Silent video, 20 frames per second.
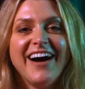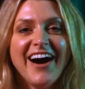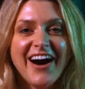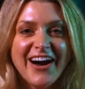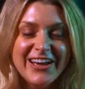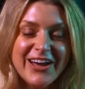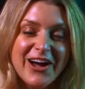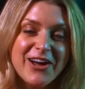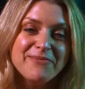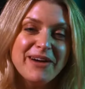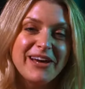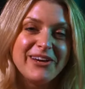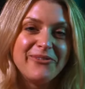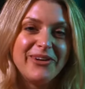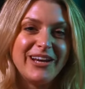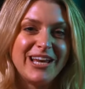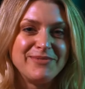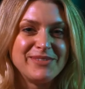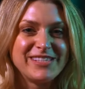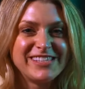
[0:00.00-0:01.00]
Hi, I'm Anna
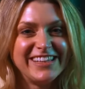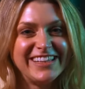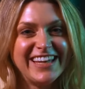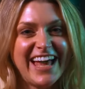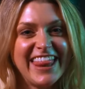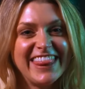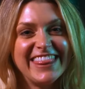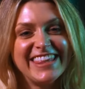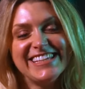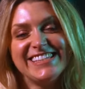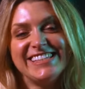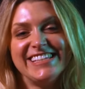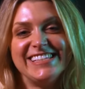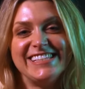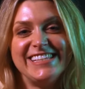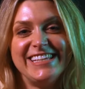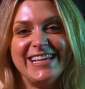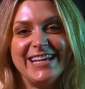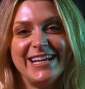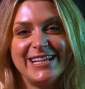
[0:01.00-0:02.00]
Williamson, and this is
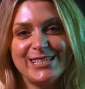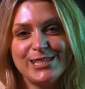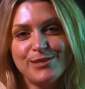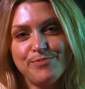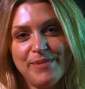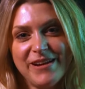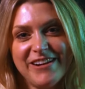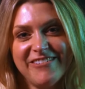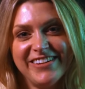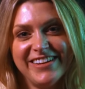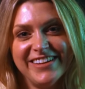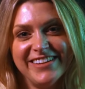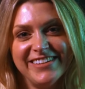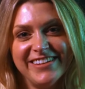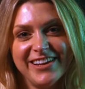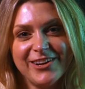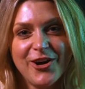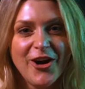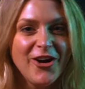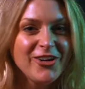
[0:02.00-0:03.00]
the Experian
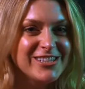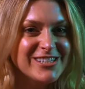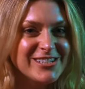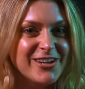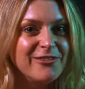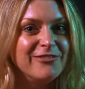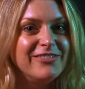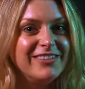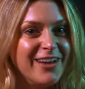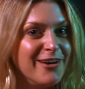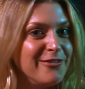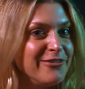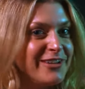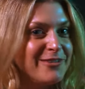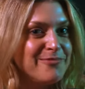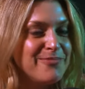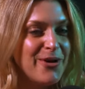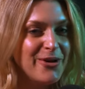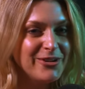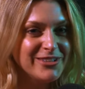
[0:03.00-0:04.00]
Cost of Loving
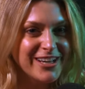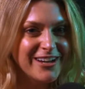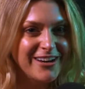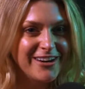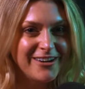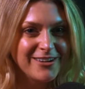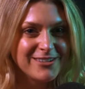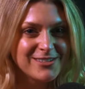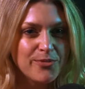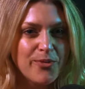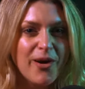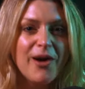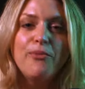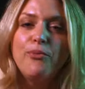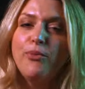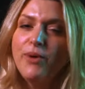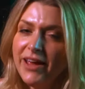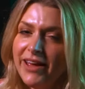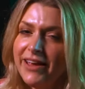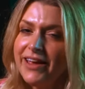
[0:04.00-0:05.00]
podcast, where we're
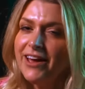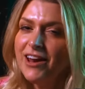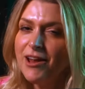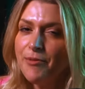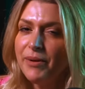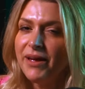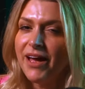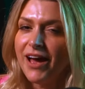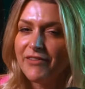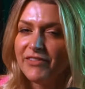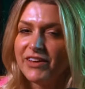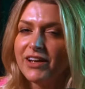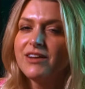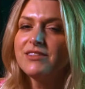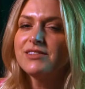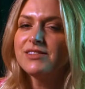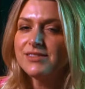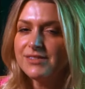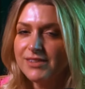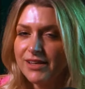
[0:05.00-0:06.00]
going to be having a
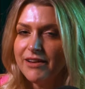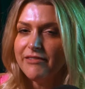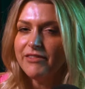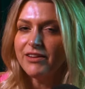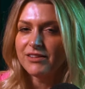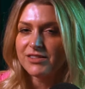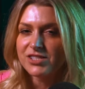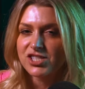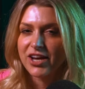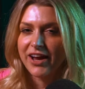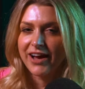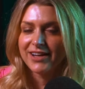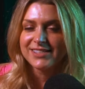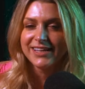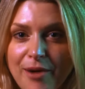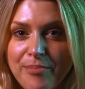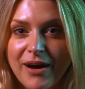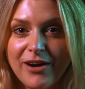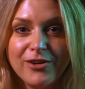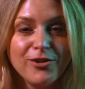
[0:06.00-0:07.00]
serious chat
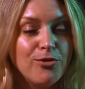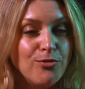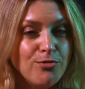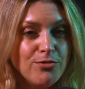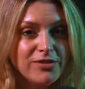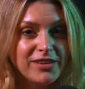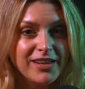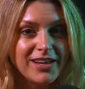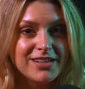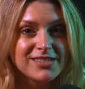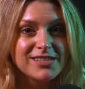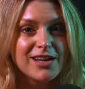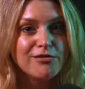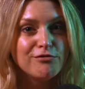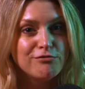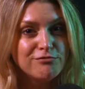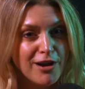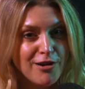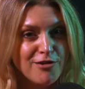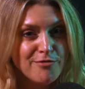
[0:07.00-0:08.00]
about all things
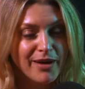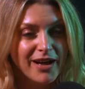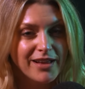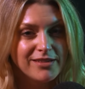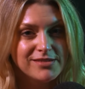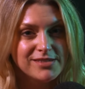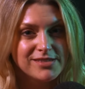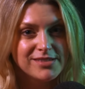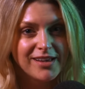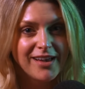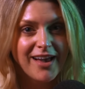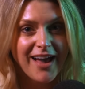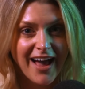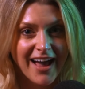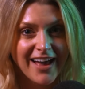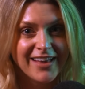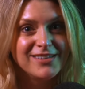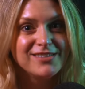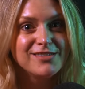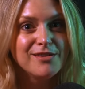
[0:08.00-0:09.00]
romance
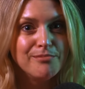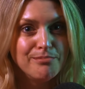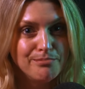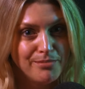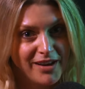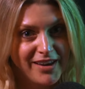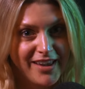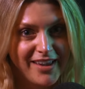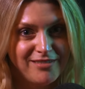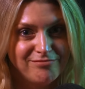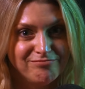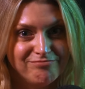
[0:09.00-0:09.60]
and money.